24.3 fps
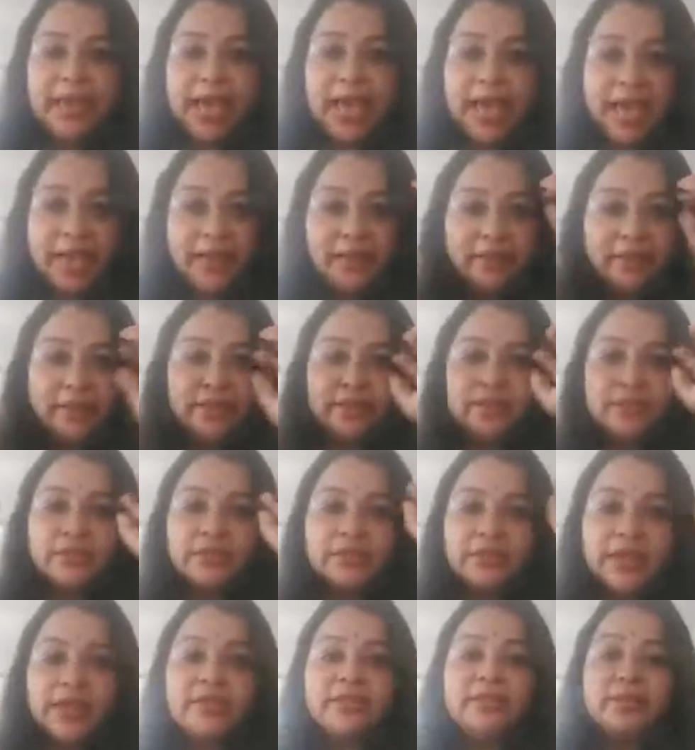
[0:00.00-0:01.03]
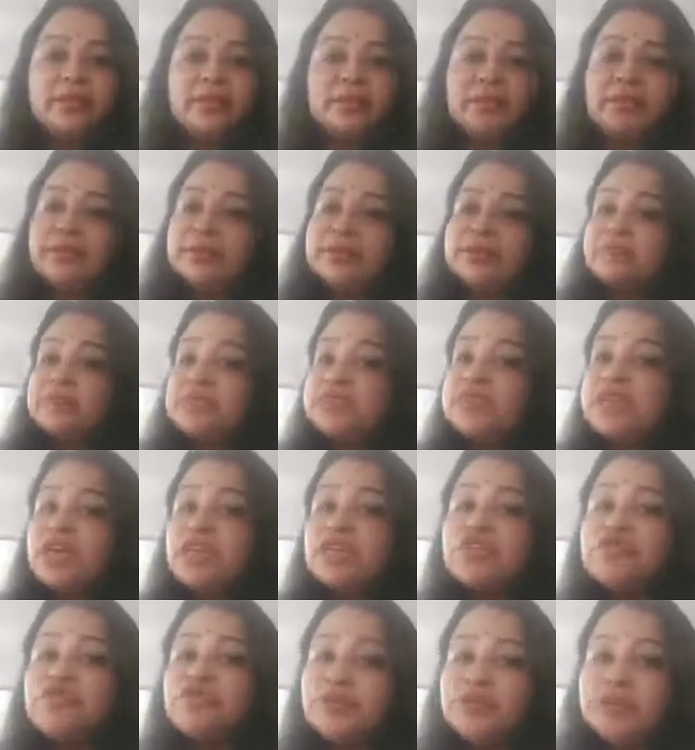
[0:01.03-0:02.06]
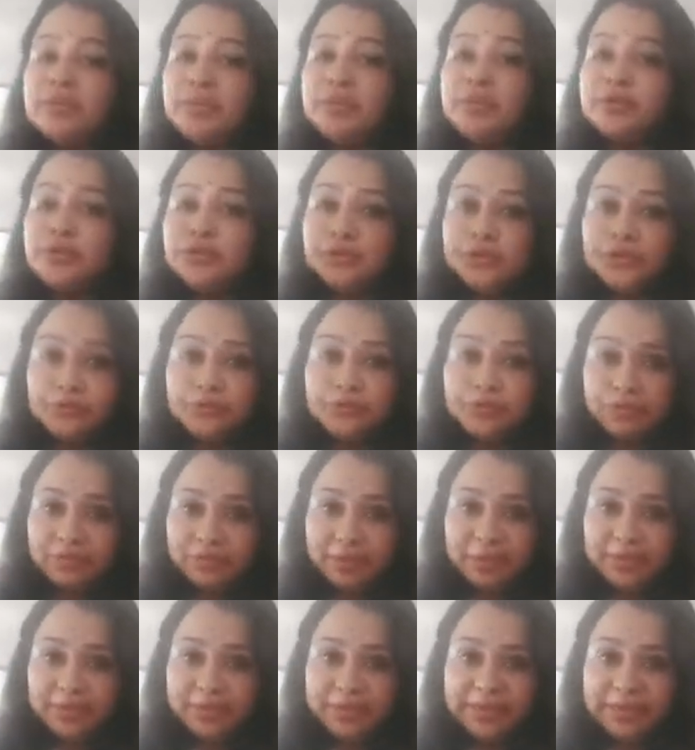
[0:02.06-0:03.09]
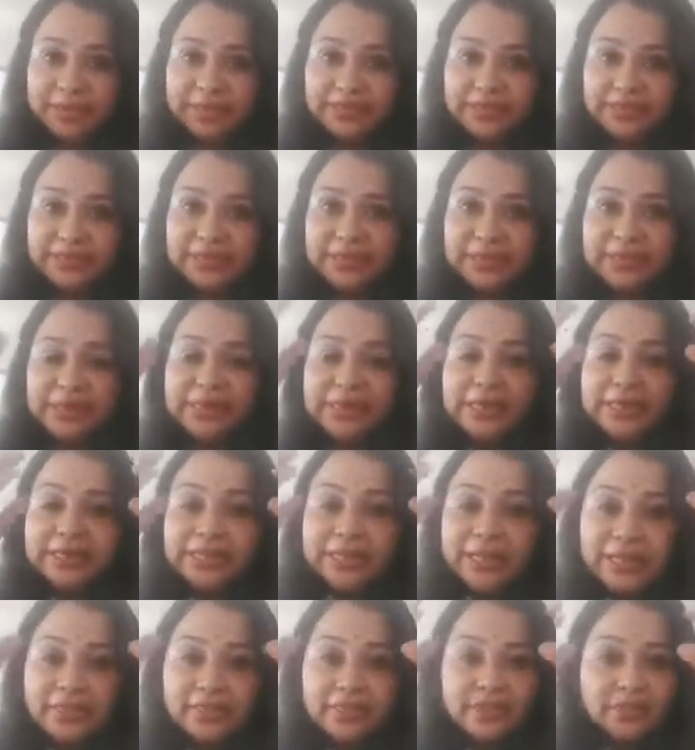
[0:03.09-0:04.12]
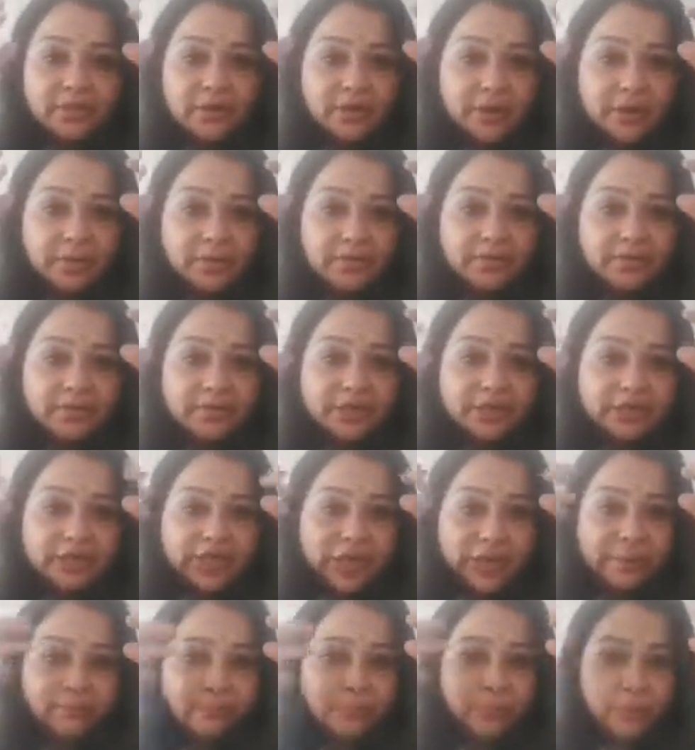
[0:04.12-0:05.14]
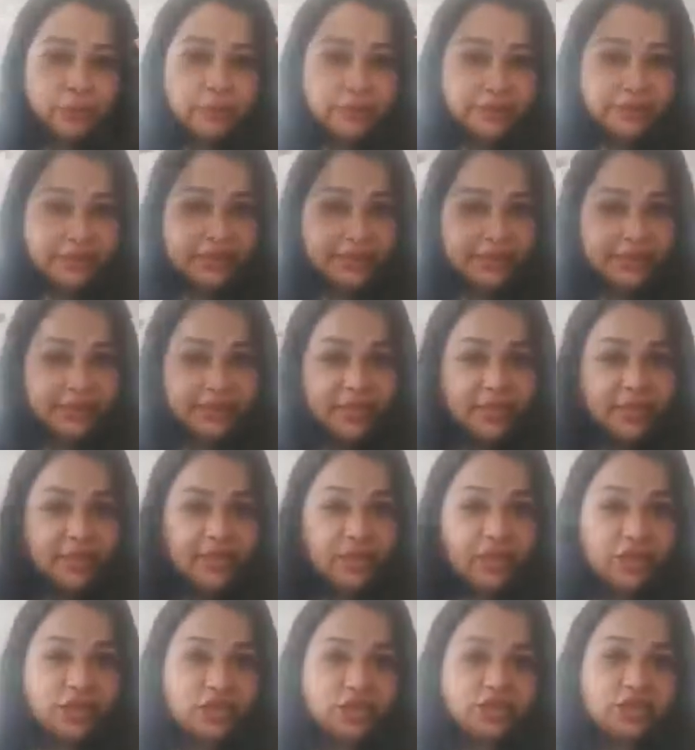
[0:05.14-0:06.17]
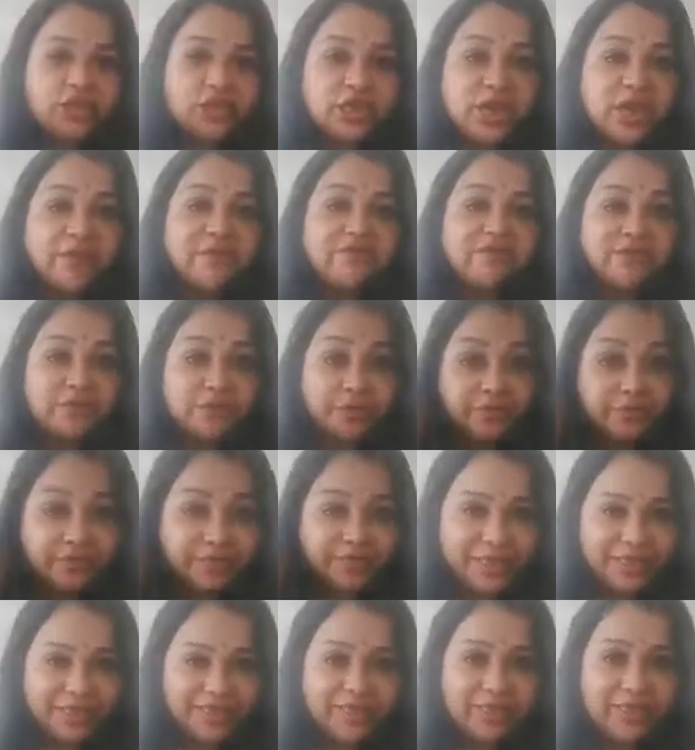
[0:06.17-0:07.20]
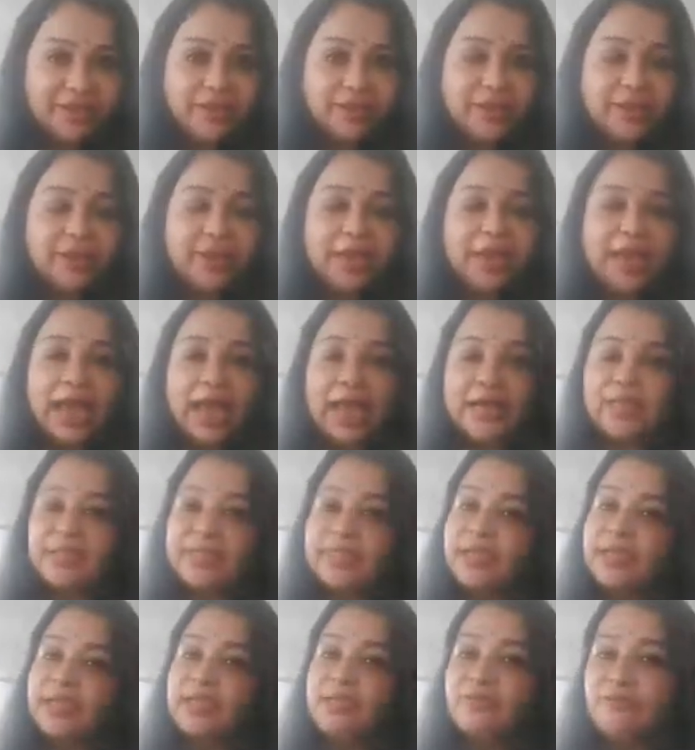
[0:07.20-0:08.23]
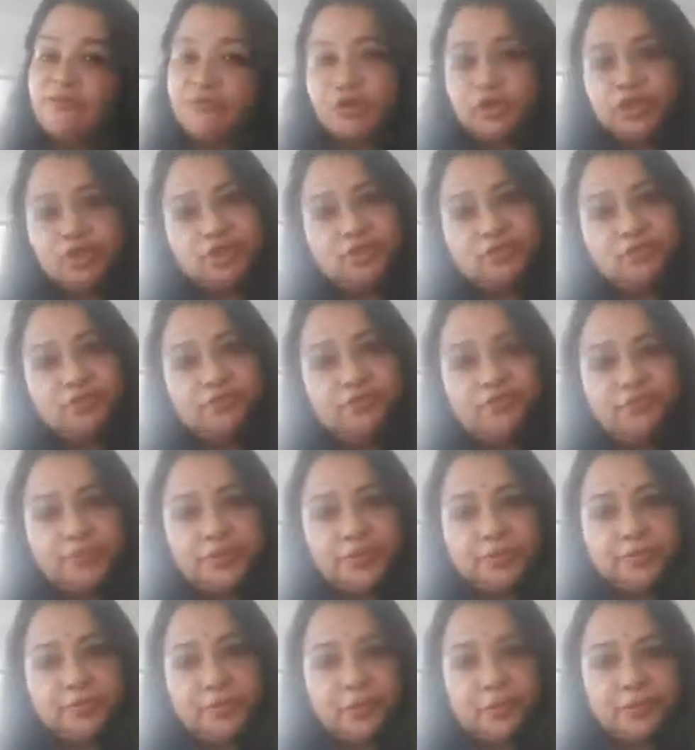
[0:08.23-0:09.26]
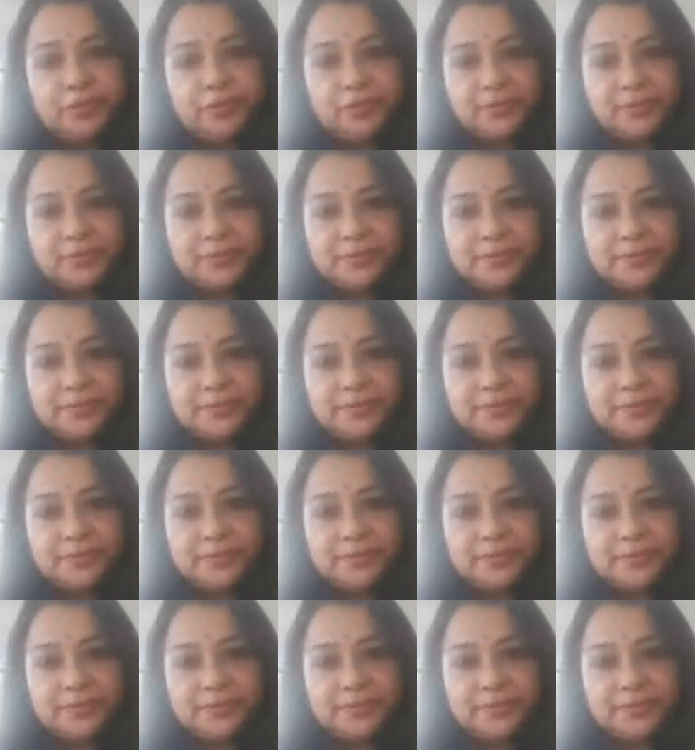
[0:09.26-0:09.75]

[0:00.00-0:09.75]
And then massage for about 2 to 3 minutes. Let the shampoo clean the hair shaft well, and then wash it off with water.